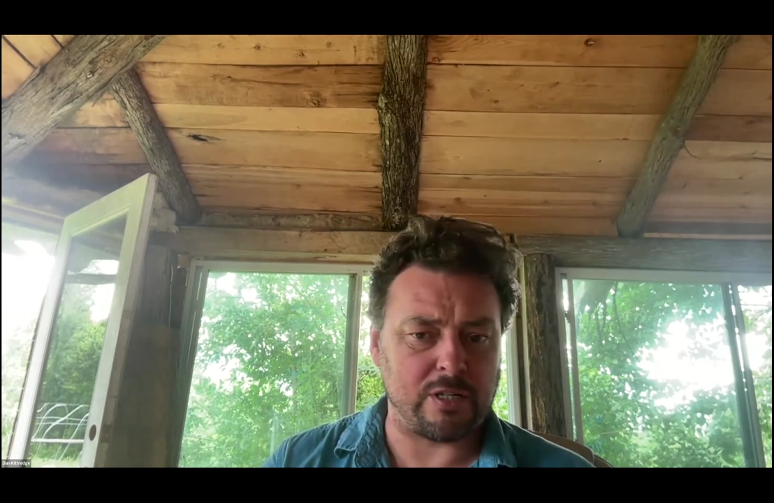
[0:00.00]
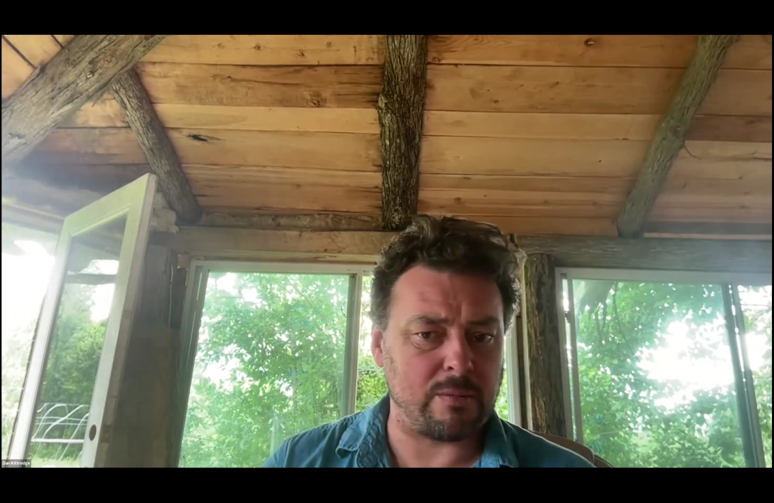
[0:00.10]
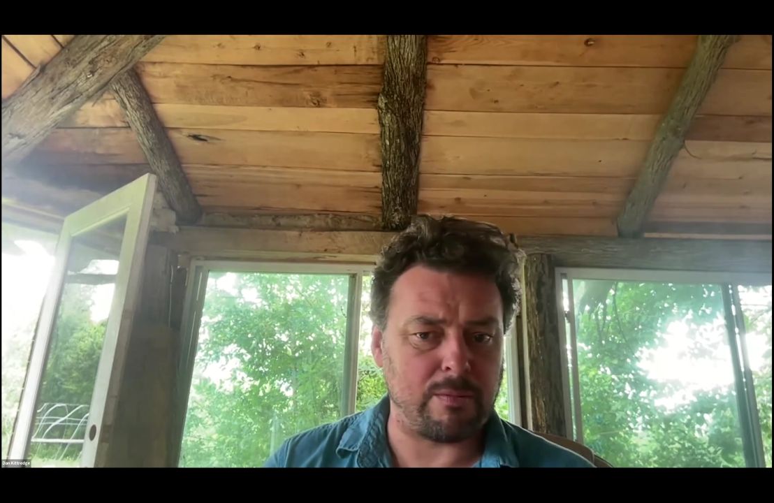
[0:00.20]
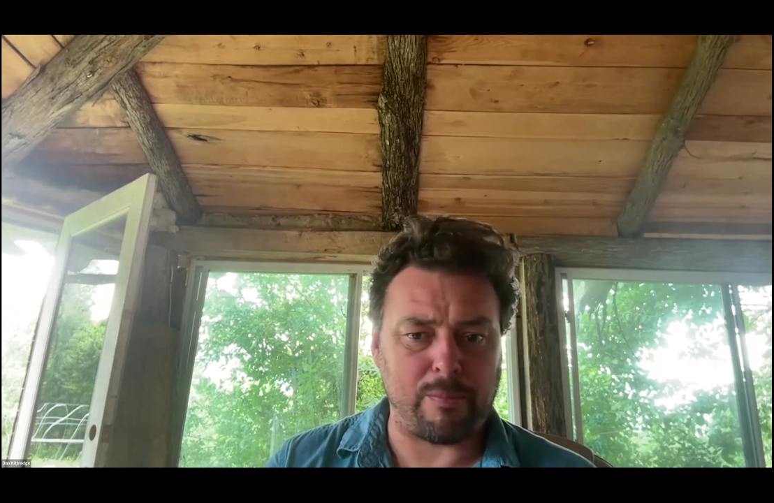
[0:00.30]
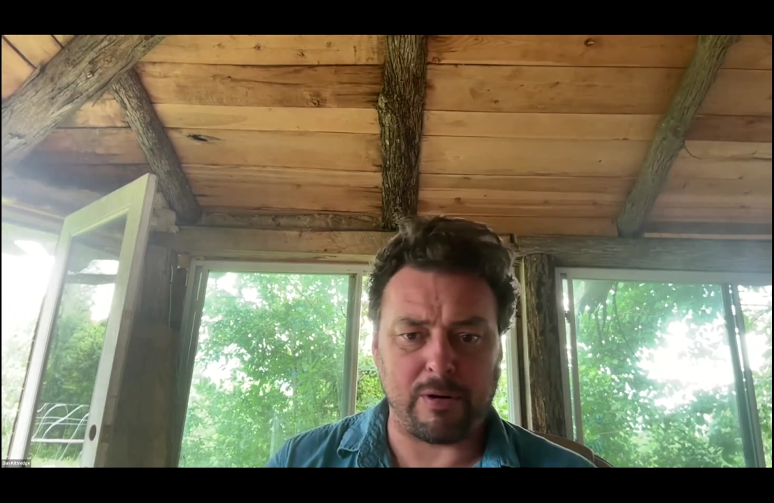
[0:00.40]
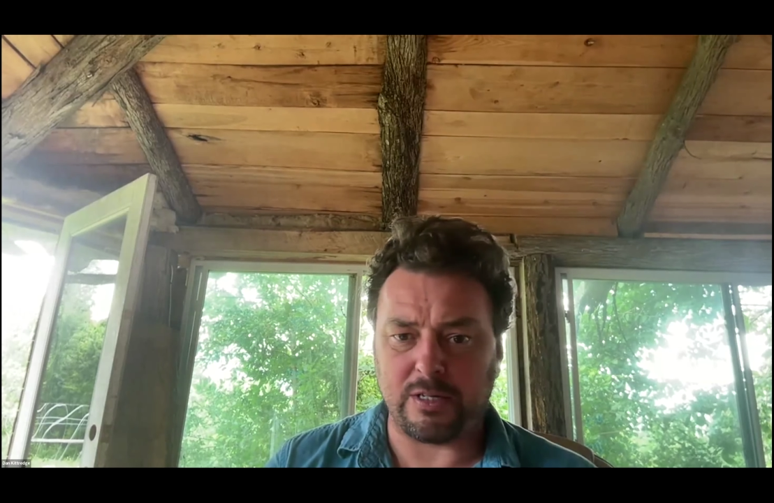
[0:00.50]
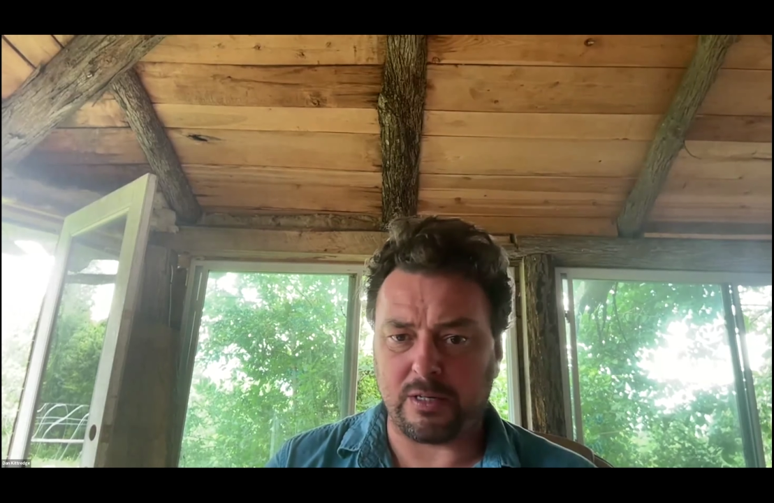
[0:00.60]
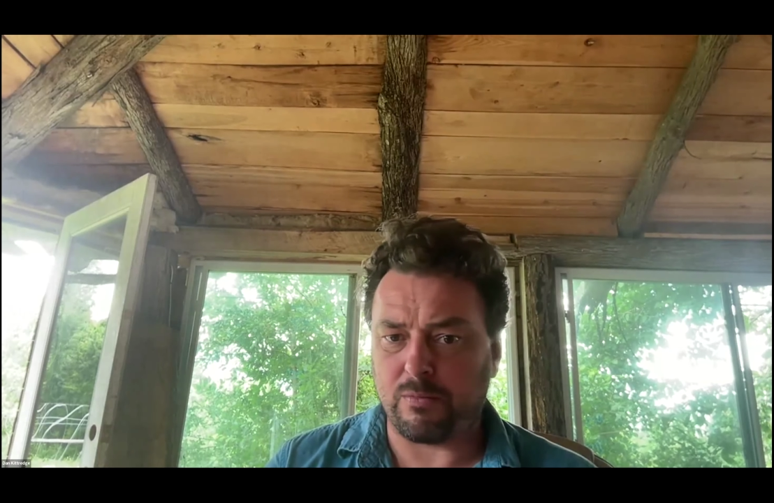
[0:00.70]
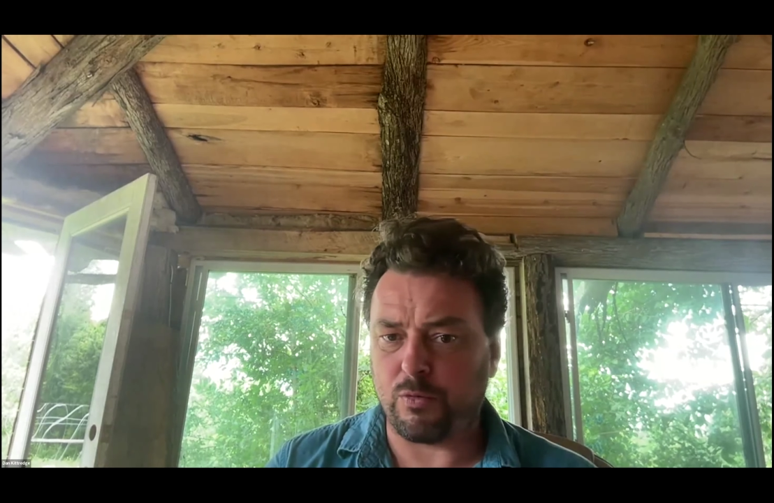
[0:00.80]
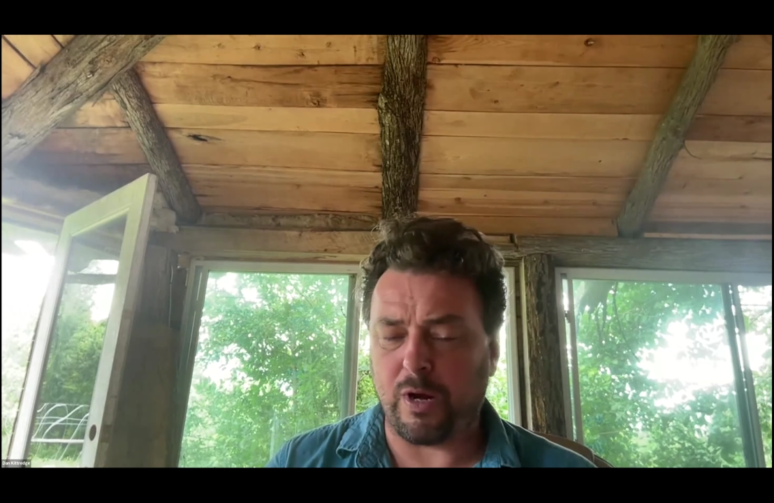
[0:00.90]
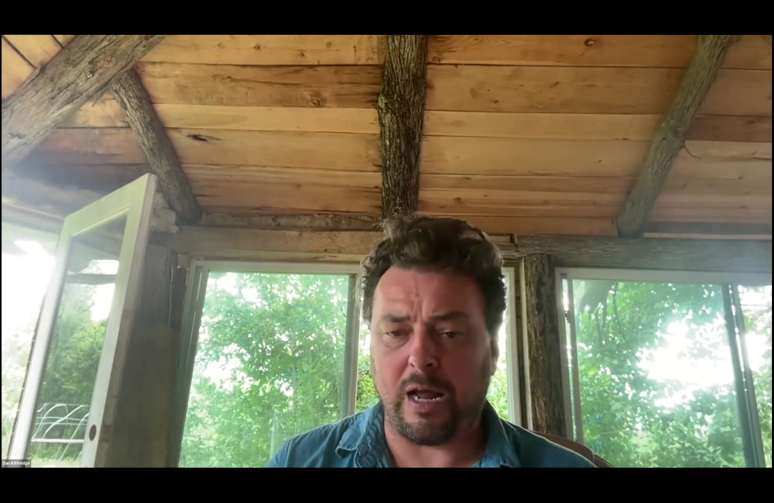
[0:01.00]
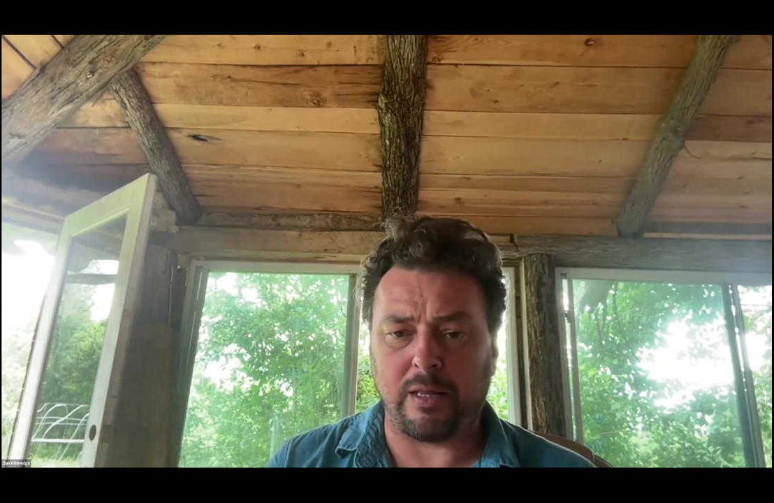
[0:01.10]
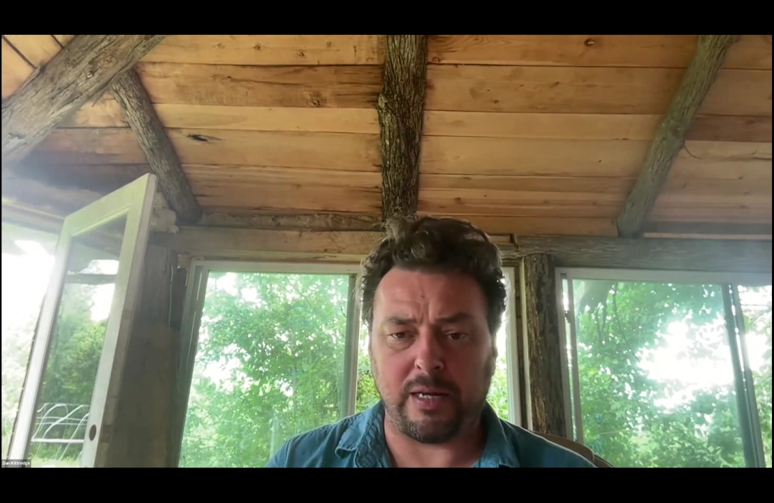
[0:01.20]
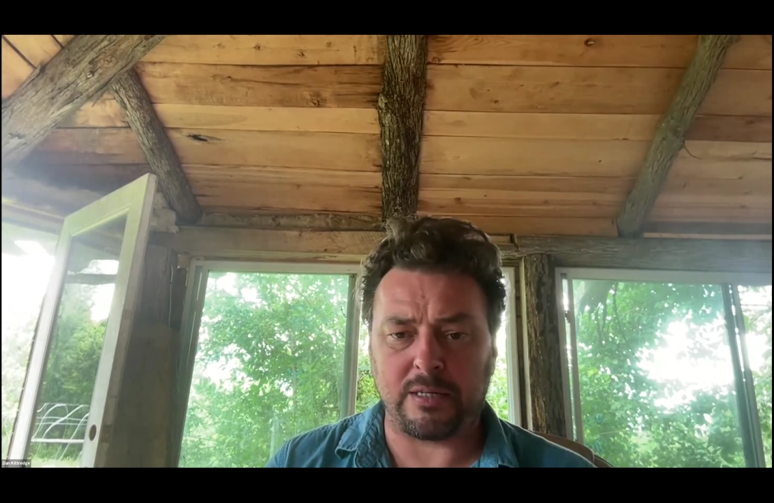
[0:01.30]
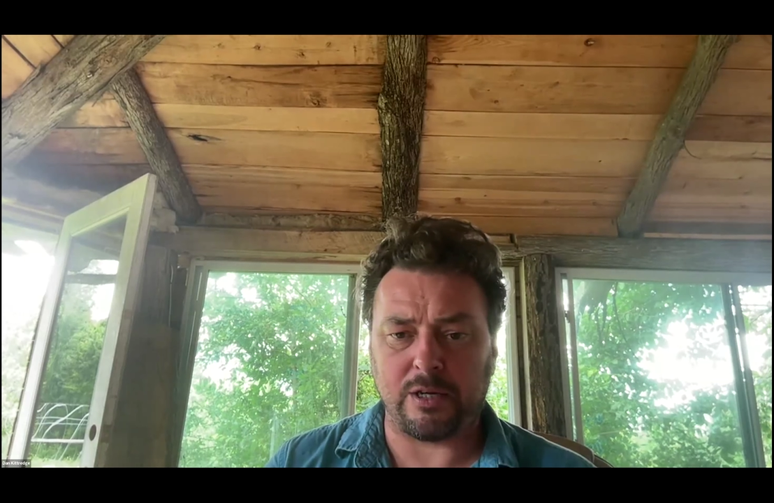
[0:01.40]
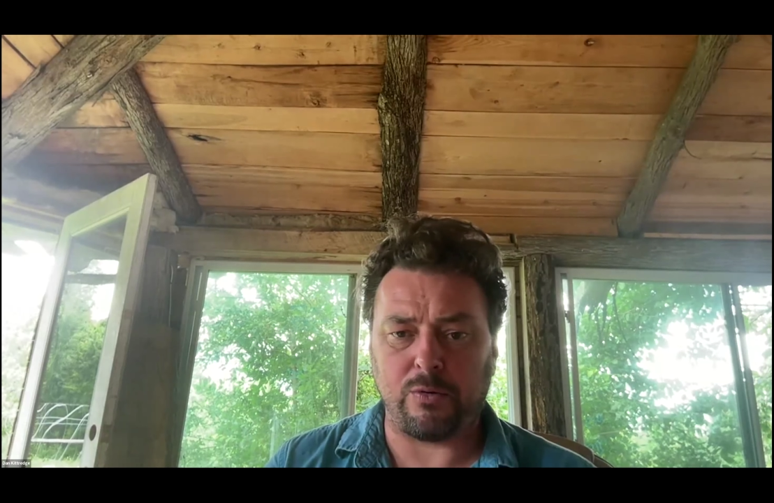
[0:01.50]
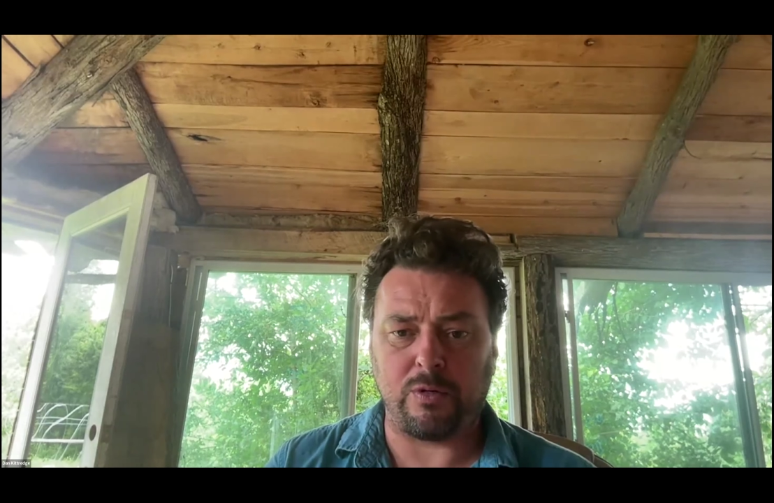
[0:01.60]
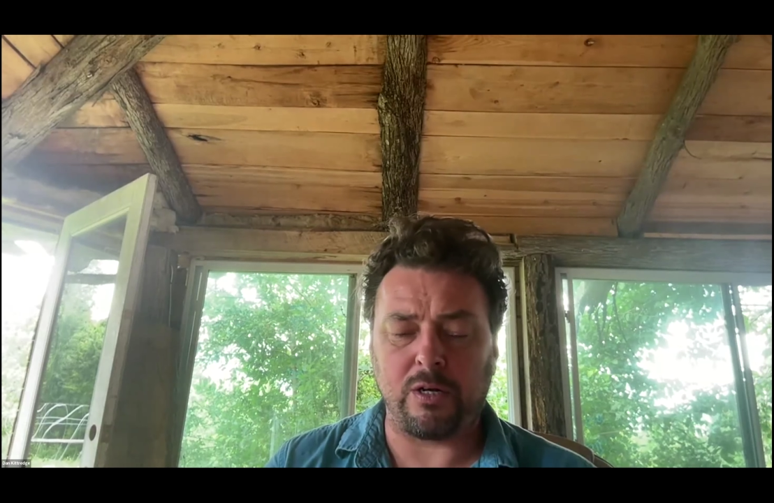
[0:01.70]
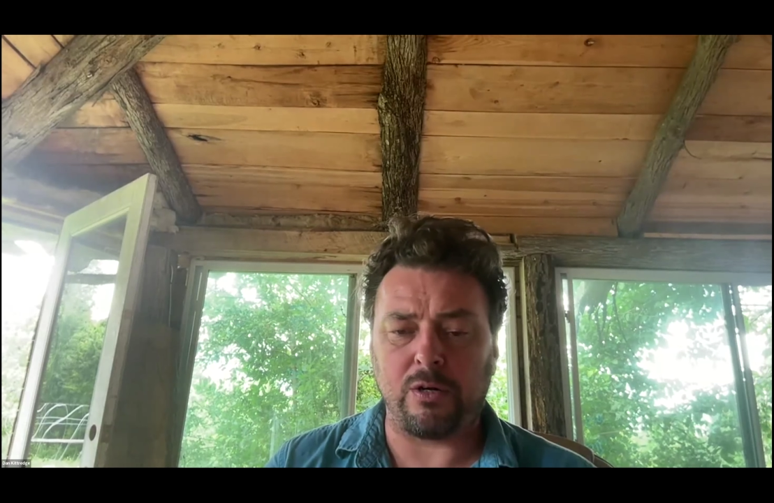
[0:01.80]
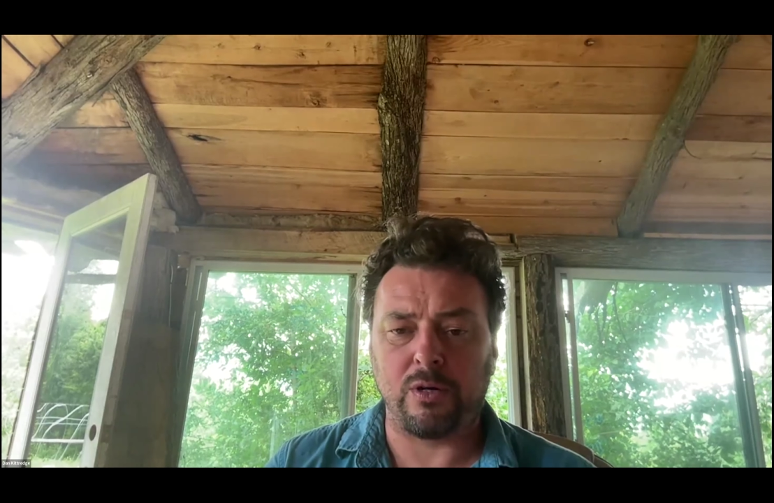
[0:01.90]
and some companies and allies that you
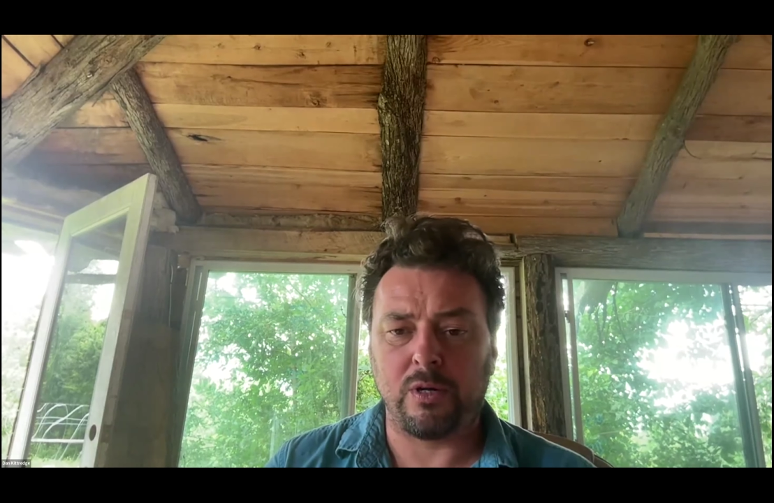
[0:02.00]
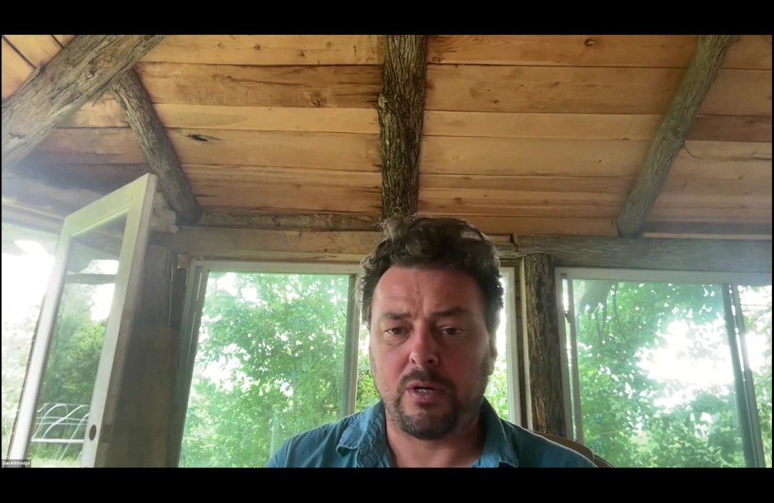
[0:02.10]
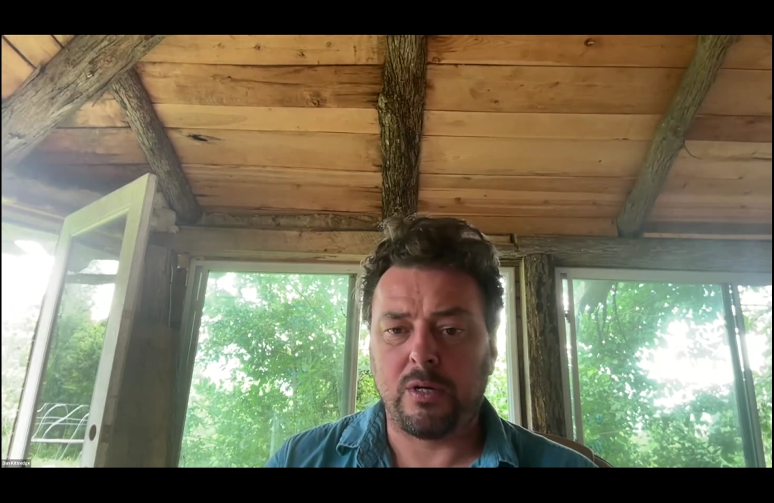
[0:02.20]
didn't